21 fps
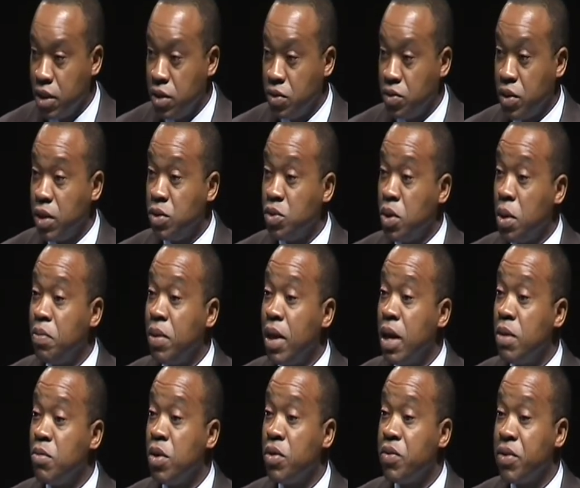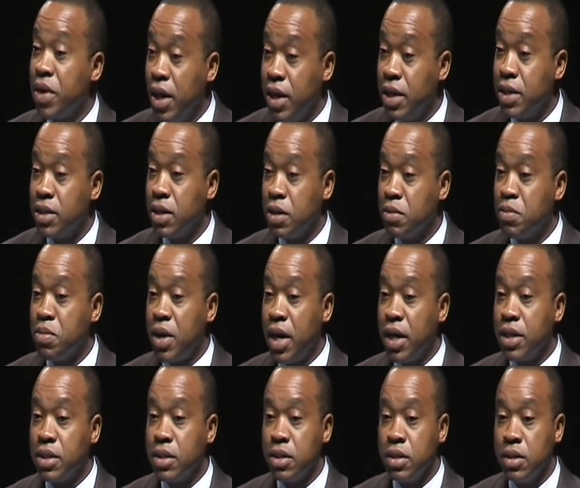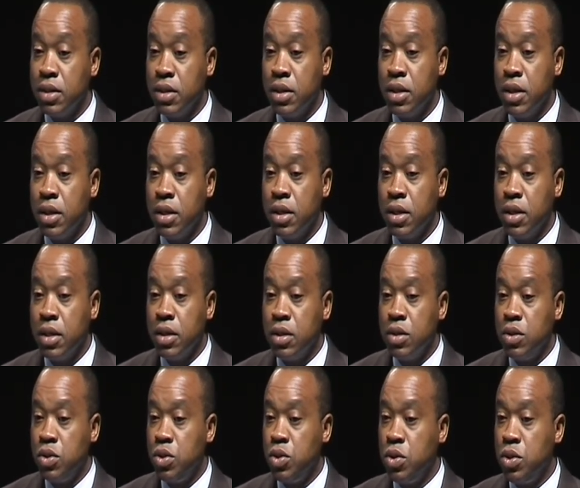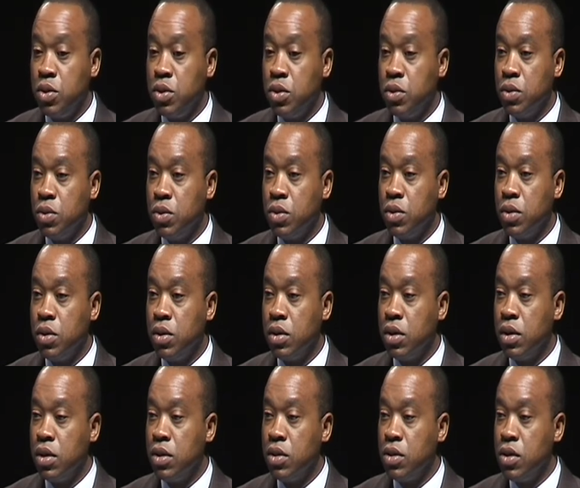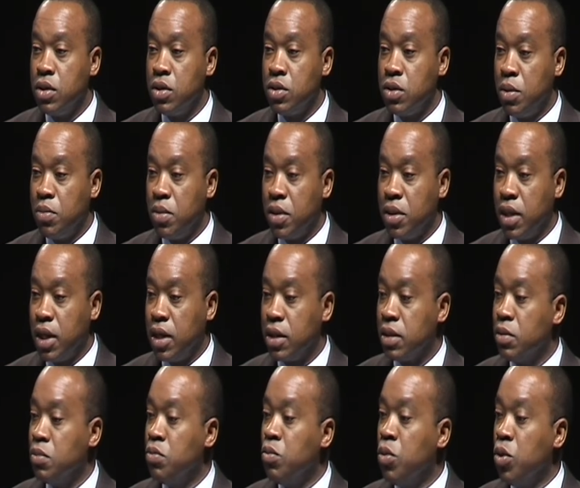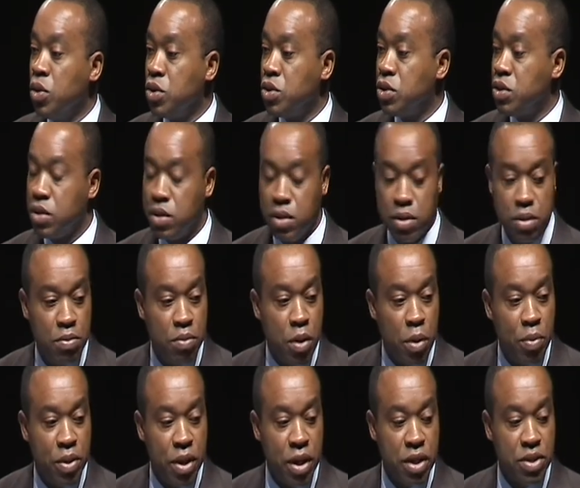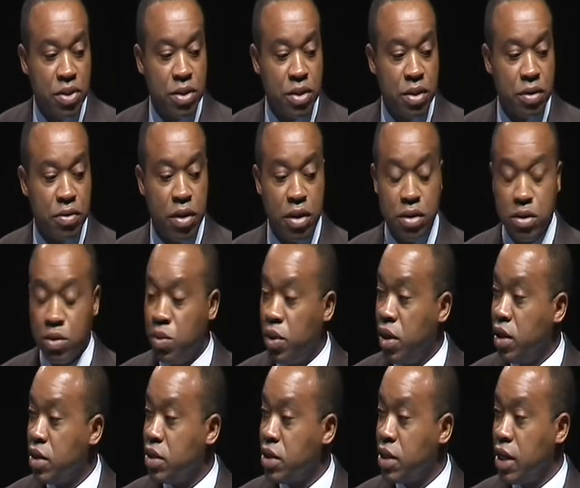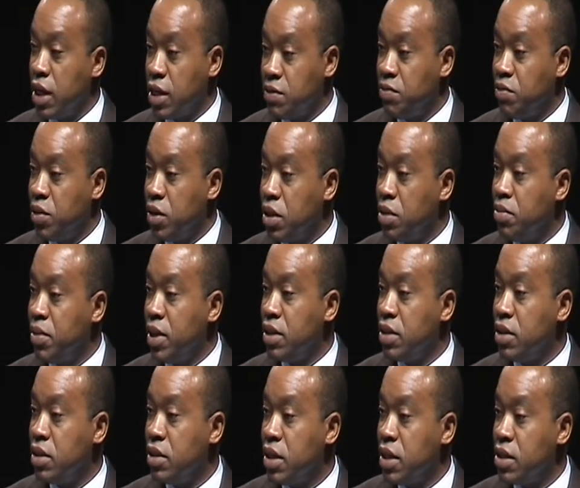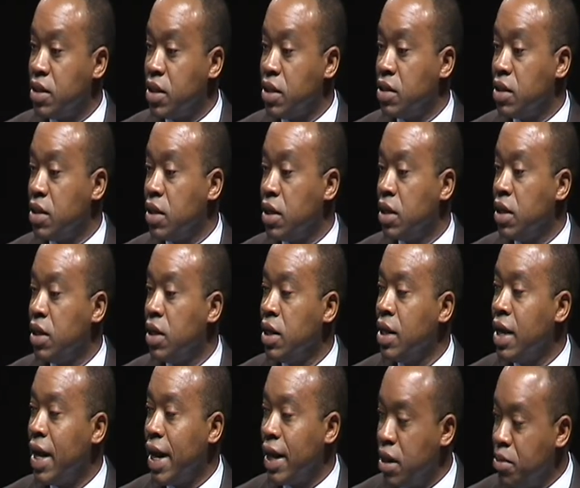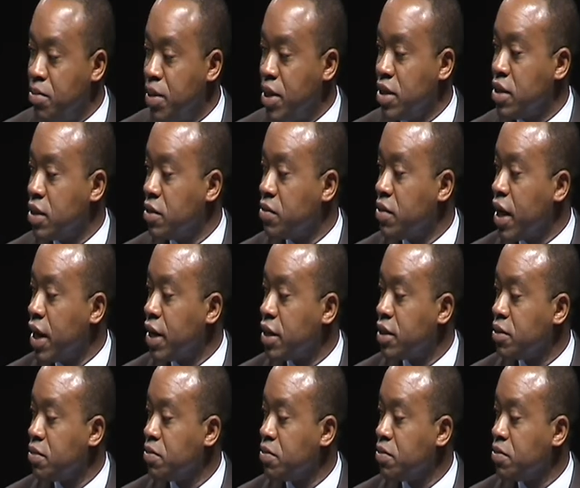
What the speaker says: trying to apply more realistic pricing to something that most populations across the world see as fundamental necessity and a basic right.